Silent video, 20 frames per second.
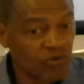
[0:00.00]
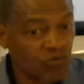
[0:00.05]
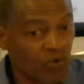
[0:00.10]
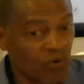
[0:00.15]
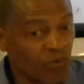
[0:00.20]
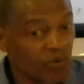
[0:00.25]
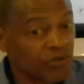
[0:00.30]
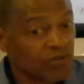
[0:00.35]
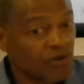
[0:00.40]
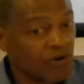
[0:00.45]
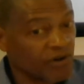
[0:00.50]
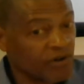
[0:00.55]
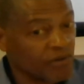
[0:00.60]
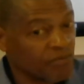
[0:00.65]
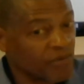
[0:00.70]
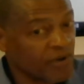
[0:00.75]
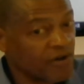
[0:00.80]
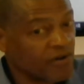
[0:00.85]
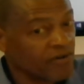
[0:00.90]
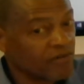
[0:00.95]
are what we're talking
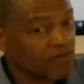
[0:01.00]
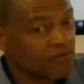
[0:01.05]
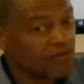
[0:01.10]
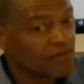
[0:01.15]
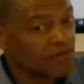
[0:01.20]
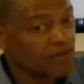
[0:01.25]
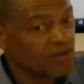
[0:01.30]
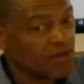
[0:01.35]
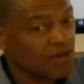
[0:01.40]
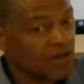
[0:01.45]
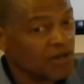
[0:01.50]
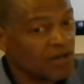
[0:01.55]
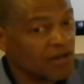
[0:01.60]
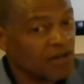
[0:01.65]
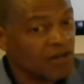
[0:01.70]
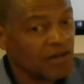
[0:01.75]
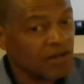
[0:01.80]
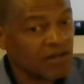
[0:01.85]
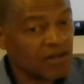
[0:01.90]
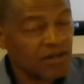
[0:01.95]
about.
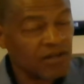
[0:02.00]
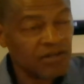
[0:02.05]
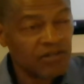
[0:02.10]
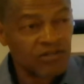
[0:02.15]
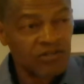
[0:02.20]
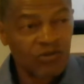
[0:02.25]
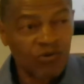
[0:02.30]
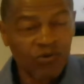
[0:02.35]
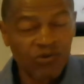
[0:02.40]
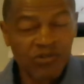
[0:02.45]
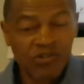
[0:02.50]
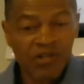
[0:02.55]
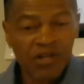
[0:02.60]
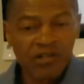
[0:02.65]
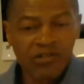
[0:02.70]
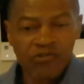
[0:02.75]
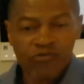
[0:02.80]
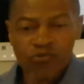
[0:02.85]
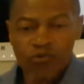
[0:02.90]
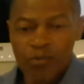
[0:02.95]
So
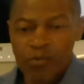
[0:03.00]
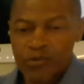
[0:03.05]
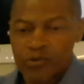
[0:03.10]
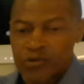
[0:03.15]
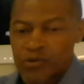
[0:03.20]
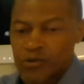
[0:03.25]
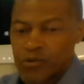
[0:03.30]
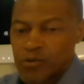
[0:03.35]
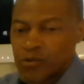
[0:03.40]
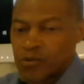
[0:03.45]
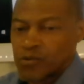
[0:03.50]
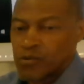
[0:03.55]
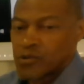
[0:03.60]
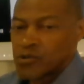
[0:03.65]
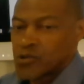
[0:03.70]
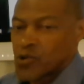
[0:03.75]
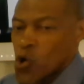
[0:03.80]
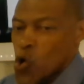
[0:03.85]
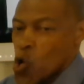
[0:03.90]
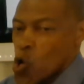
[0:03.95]
6
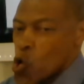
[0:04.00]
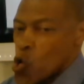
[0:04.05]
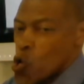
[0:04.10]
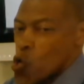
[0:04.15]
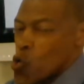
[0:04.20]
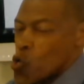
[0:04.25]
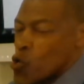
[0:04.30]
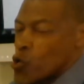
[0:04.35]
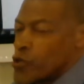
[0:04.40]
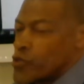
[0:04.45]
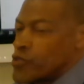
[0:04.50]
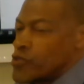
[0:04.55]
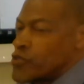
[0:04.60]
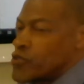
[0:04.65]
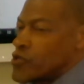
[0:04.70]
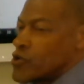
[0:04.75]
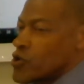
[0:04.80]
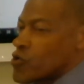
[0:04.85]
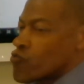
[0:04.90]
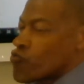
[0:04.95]
chromosomes on
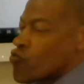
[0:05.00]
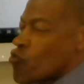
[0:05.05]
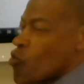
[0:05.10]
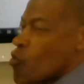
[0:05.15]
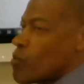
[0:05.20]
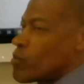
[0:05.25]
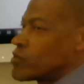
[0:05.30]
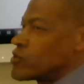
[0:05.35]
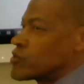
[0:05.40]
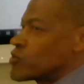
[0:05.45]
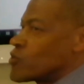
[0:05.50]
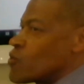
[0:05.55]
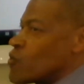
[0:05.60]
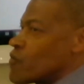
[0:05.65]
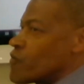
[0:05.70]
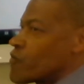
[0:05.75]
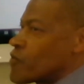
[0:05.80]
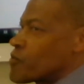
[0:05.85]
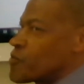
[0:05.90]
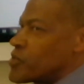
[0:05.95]
the
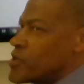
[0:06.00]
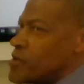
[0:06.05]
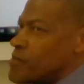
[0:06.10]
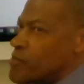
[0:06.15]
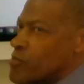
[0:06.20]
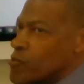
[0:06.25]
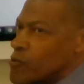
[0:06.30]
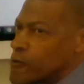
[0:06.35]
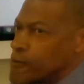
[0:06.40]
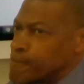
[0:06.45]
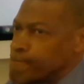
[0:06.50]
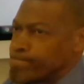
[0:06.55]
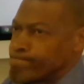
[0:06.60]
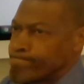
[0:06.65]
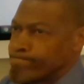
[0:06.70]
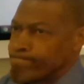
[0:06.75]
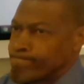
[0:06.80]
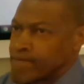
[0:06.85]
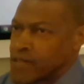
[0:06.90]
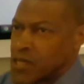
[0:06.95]
chromosome for people.
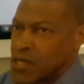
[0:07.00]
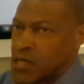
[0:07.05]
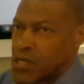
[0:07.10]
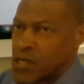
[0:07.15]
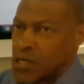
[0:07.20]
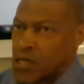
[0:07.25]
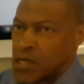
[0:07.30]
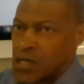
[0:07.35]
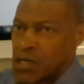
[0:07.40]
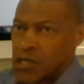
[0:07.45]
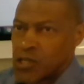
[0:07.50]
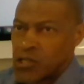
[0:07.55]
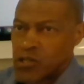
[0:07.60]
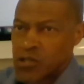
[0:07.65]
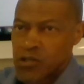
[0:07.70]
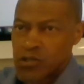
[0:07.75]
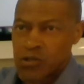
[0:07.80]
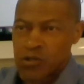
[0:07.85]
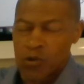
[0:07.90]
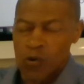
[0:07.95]

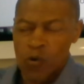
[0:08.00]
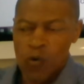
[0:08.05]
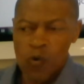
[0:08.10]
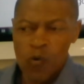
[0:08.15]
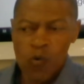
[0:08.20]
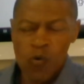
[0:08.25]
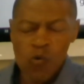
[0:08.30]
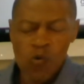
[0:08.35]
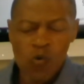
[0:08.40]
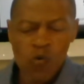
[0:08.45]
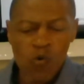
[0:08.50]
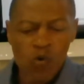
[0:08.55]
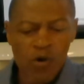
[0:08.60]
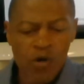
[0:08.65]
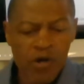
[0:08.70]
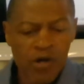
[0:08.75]
So